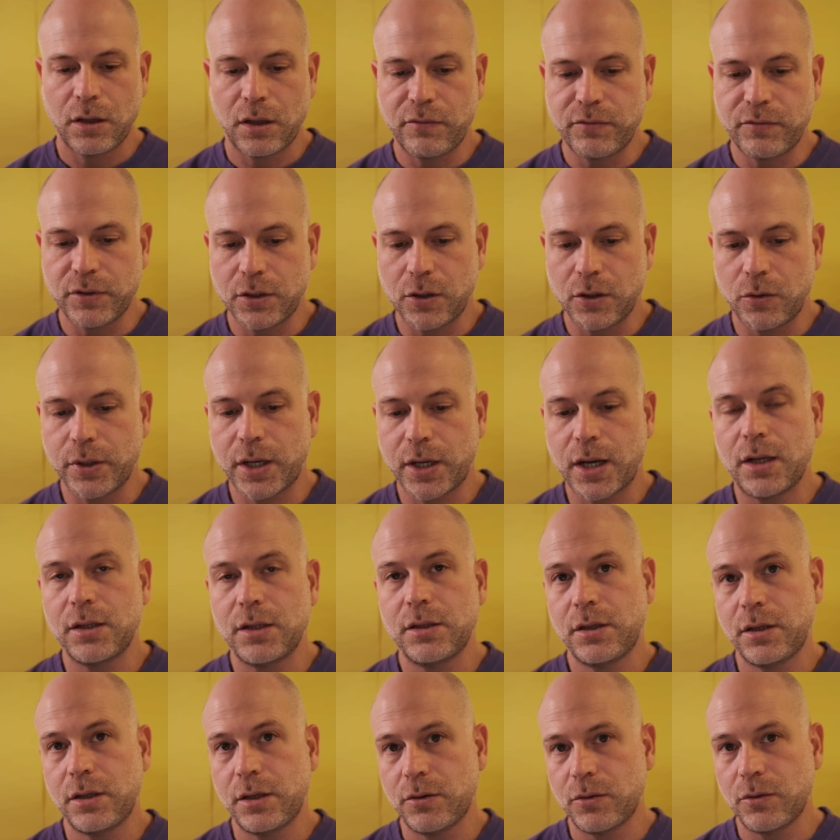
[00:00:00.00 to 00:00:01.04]
Even though we
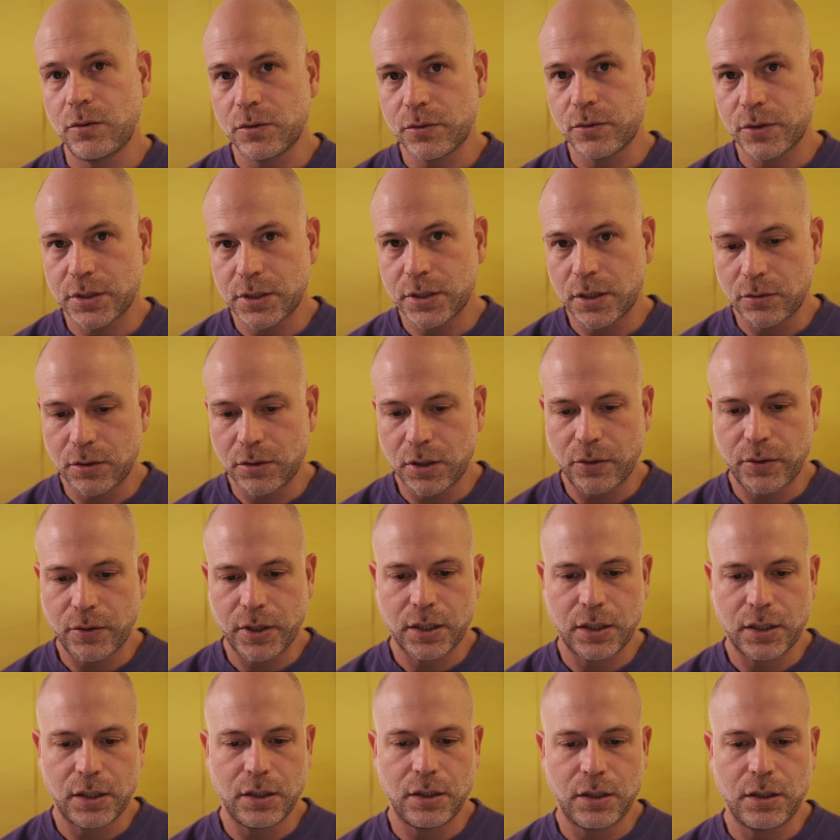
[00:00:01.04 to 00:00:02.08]
can't hear ultrasound
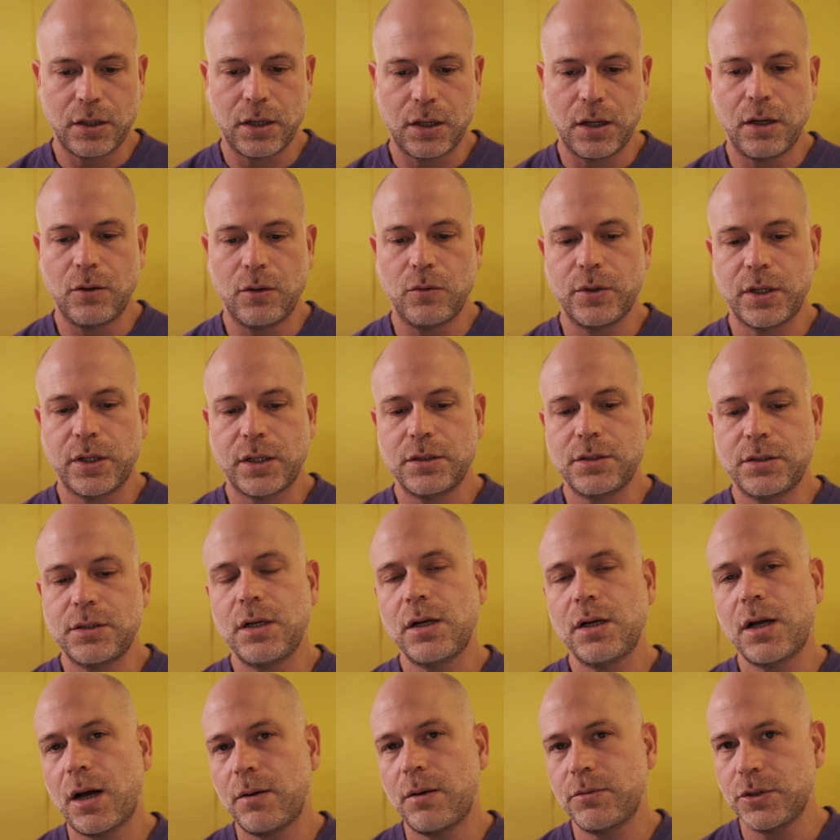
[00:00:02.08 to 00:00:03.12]
directly, we can
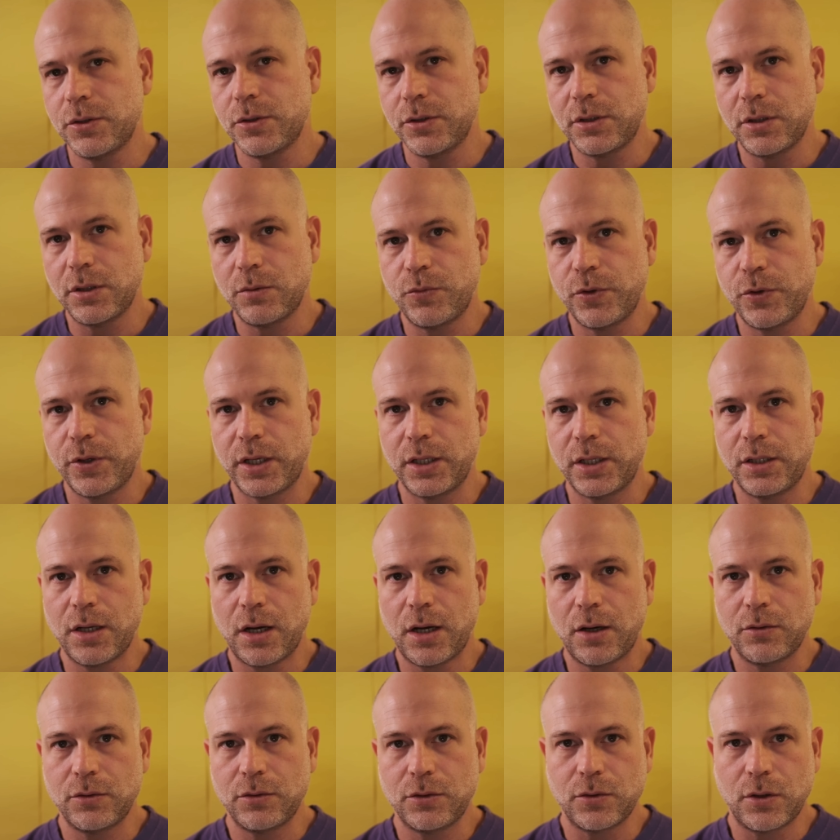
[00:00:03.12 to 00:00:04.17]
still capture it and bring it
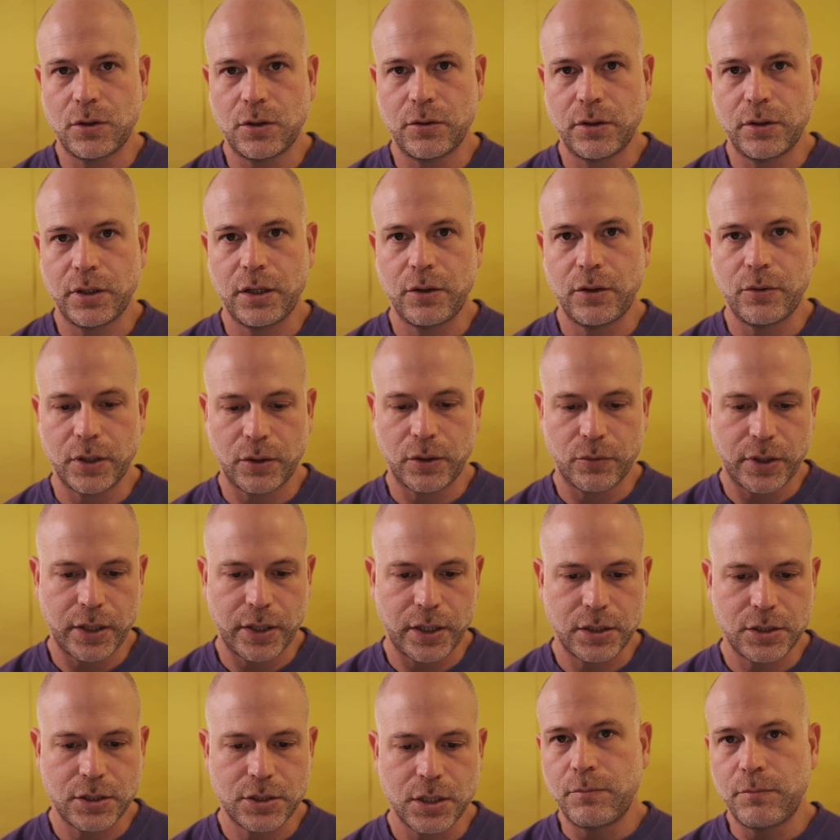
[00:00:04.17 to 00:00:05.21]
down to our hearing
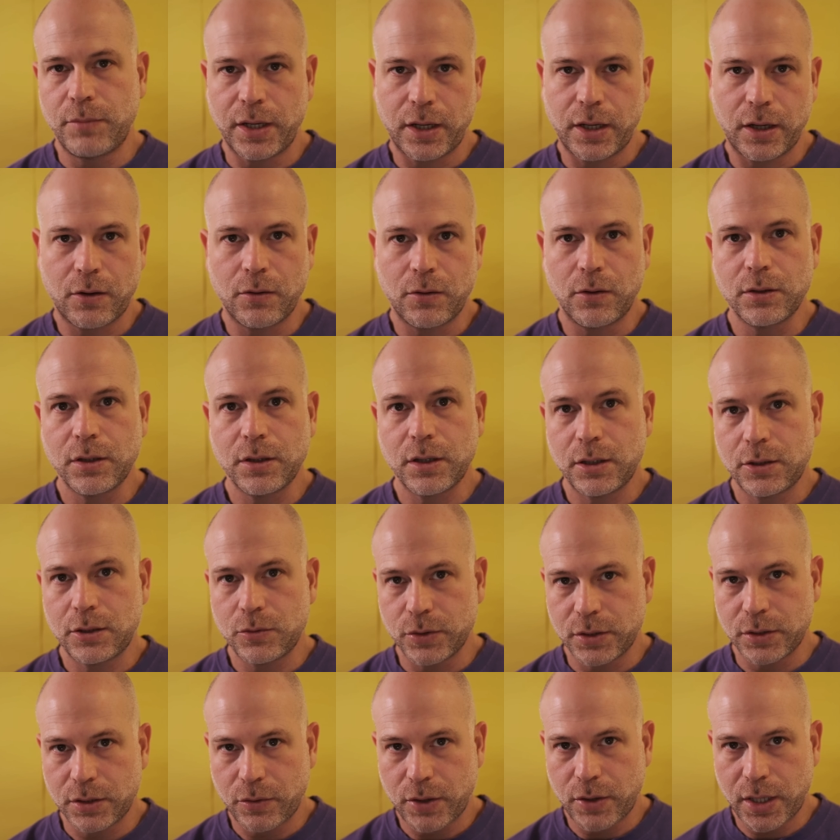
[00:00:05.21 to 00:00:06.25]
range by recording it
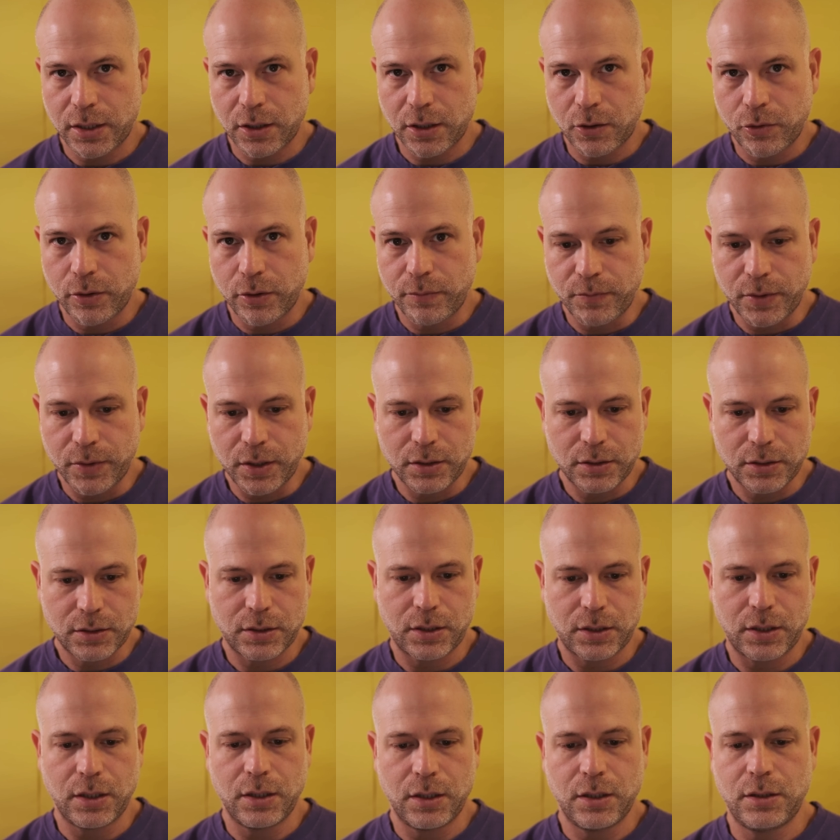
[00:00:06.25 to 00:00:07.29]
with the right equipment
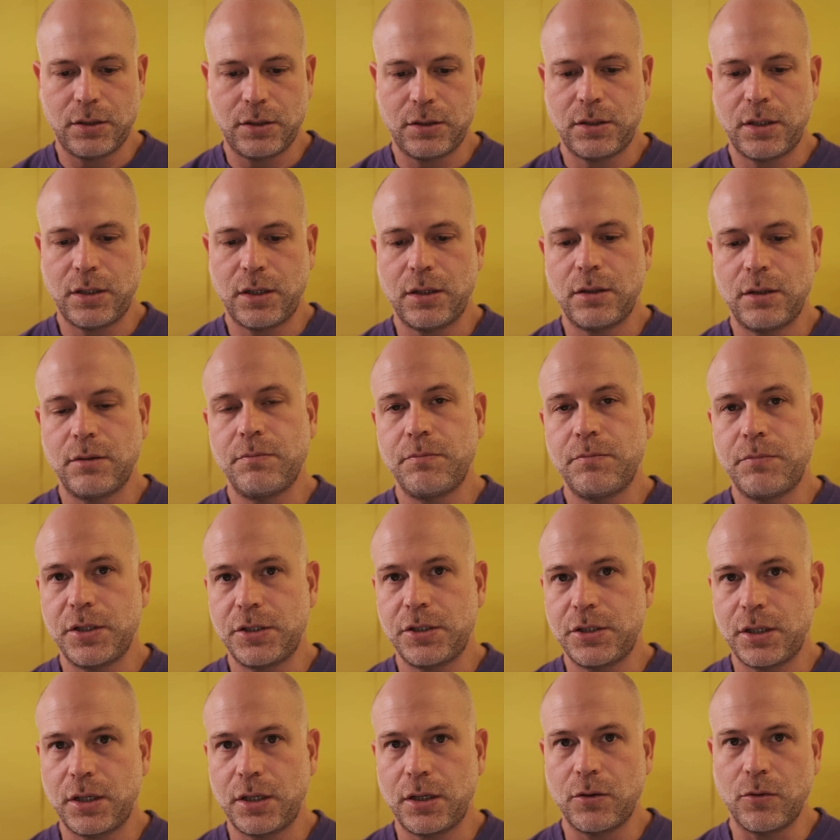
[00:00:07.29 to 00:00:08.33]
and then
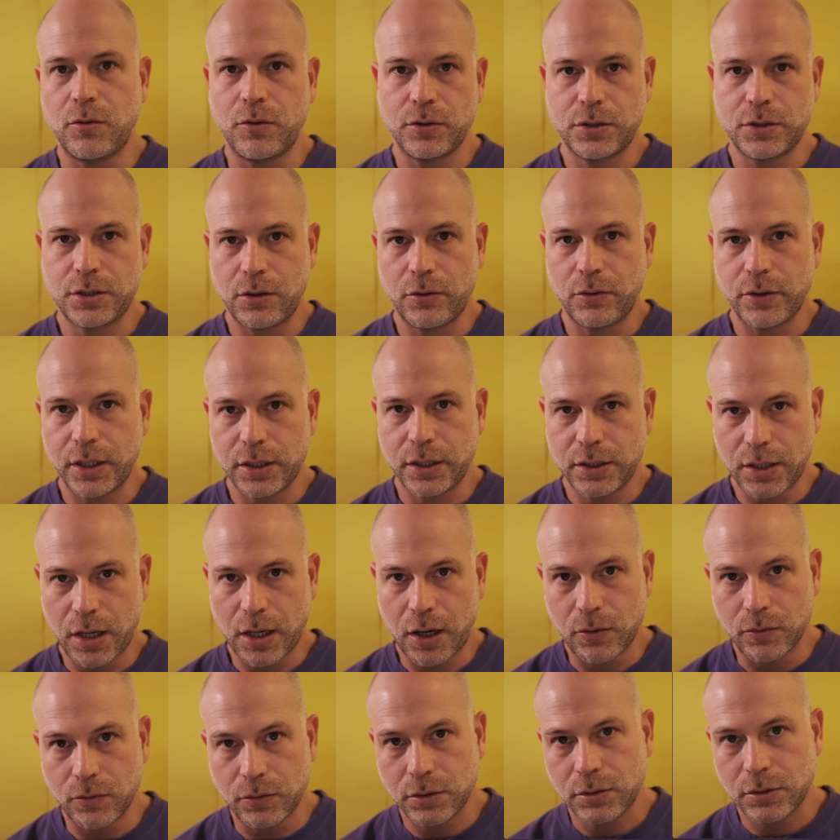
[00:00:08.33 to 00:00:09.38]
pitching or slowing it
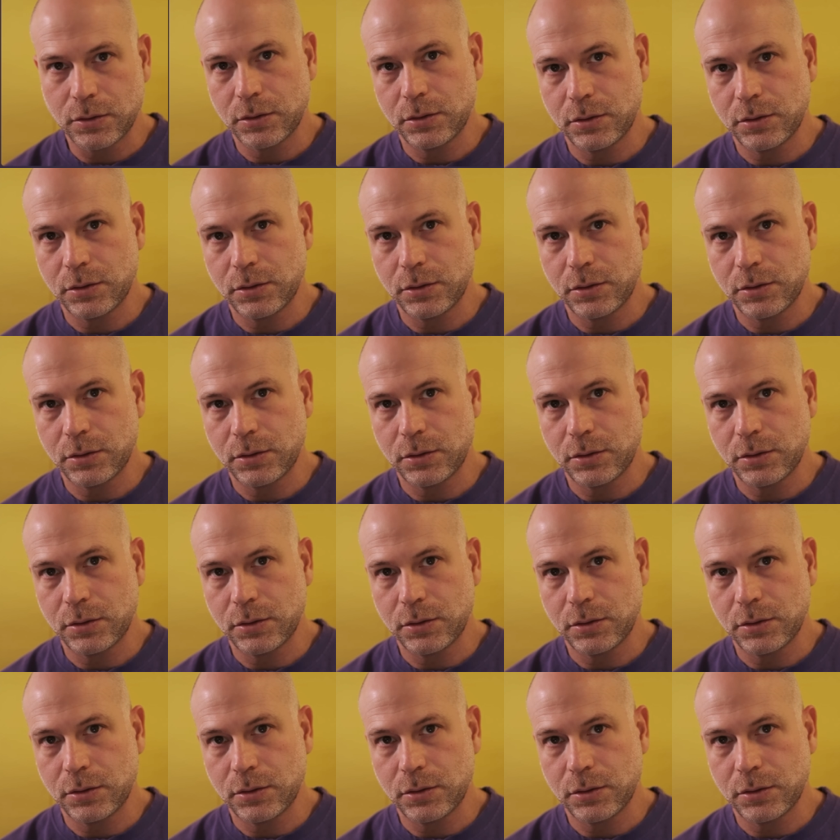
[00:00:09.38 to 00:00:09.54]
down.